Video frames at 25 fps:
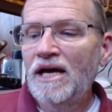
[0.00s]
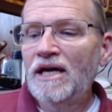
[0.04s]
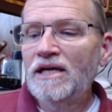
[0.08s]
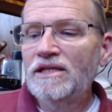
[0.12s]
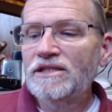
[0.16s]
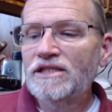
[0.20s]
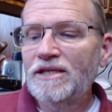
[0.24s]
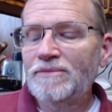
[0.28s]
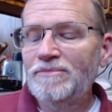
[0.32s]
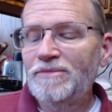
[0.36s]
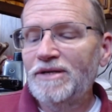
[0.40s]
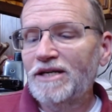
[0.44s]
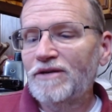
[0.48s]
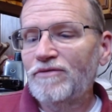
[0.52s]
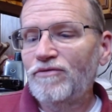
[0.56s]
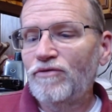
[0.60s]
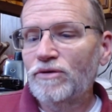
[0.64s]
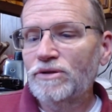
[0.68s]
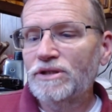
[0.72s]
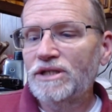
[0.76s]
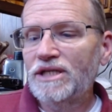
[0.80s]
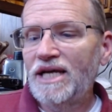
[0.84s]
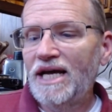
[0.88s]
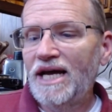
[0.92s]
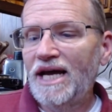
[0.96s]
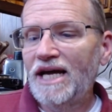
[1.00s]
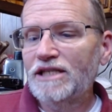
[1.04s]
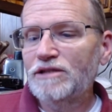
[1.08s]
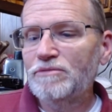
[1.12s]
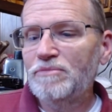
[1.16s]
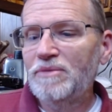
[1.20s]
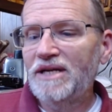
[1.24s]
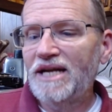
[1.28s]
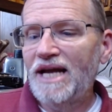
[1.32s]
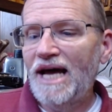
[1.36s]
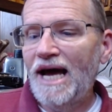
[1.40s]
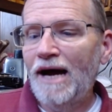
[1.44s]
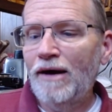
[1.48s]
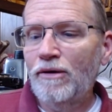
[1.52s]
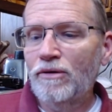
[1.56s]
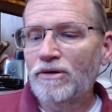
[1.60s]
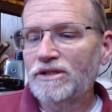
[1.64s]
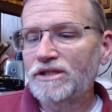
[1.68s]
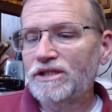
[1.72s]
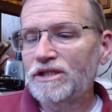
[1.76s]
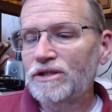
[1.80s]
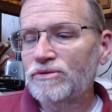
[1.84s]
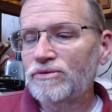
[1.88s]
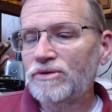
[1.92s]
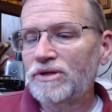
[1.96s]
Subject for today has been our
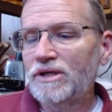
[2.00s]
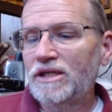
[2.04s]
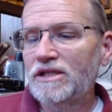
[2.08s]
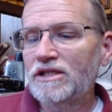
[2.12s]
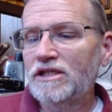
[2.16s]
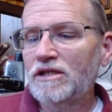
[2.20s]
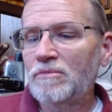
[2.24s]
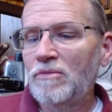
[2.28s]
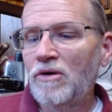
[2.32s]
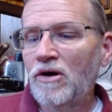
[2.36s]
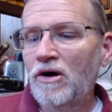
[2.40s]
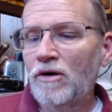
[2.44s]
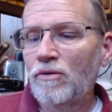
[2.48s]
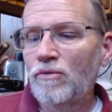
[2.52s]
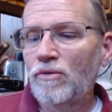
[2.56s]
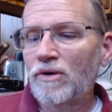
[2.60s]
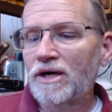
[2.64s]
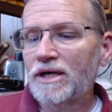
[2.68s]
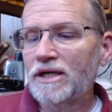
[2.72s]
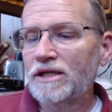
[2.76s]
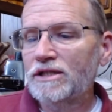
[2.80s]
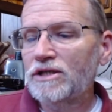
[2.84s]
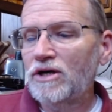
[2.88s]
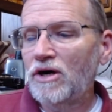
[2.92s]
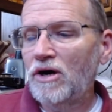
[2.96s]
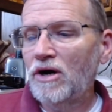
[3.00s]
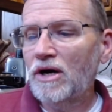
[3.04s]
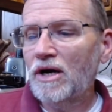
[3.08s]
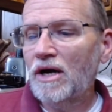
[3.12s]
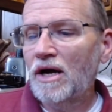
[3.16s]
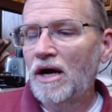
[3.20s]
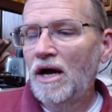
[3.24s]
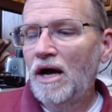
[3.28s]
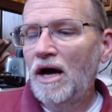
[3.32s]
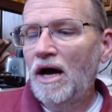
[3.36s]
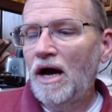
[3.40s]
children, and tomorrow we're going to talk